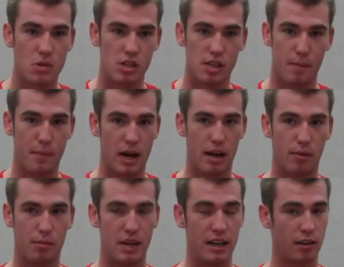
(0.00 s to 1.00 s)
step
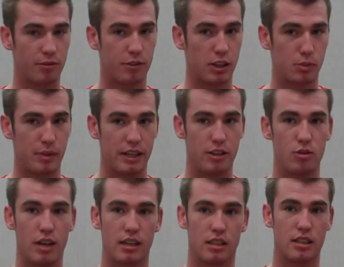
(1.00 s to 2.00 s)
out of being a freshman, and
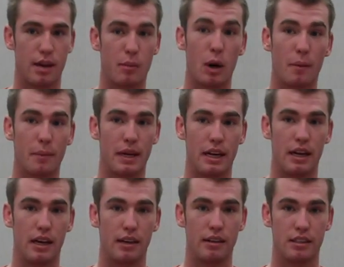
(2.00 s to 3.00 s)
you got to step up,
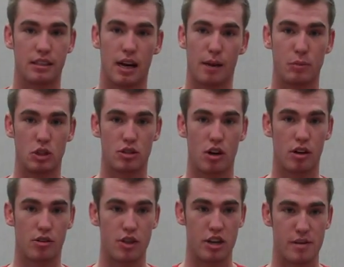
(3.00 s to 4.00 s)
and it's time to
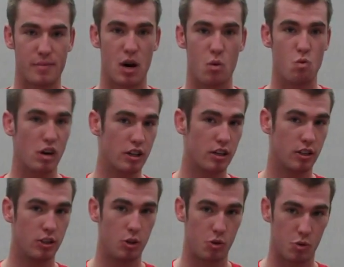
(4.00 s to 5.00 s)
start thinking about what you're
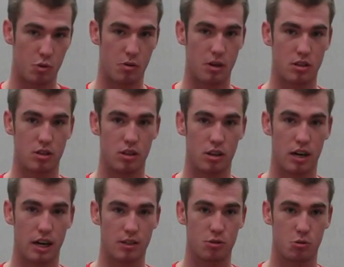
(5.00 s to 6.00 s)
going to do through the rest of your
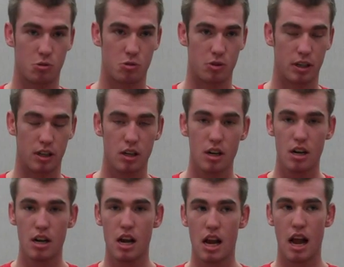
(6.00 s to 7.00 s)
high school career.
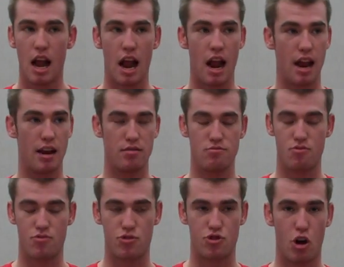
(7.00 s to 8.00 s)
And
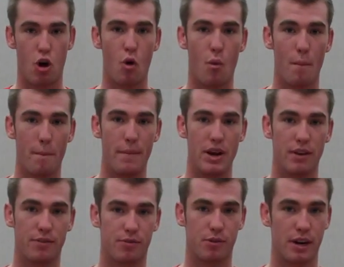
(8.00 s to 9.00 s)
don't
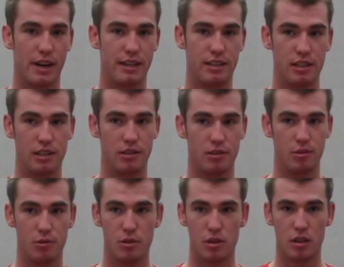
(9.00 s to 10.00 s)
be afraid
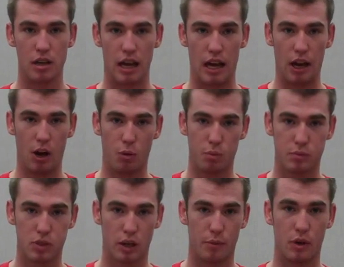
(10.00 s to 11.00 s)
to
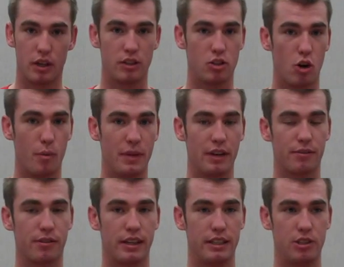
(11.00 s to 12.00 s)
help someone. Don't be
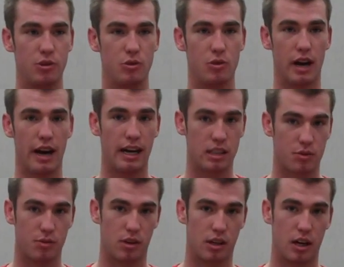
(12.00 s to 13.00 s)
afraid to
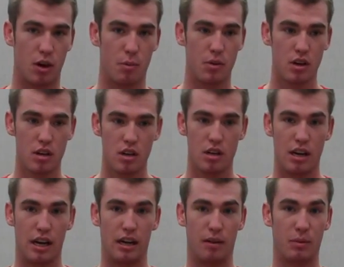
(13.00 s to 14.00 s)
ask for help.
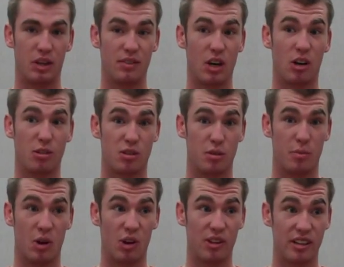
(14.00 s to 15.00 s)
And above all, to
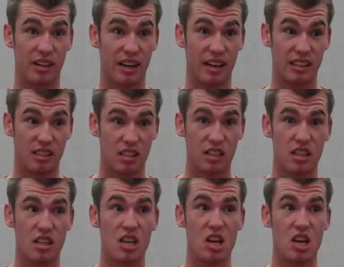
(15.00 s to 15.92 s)
both you guys,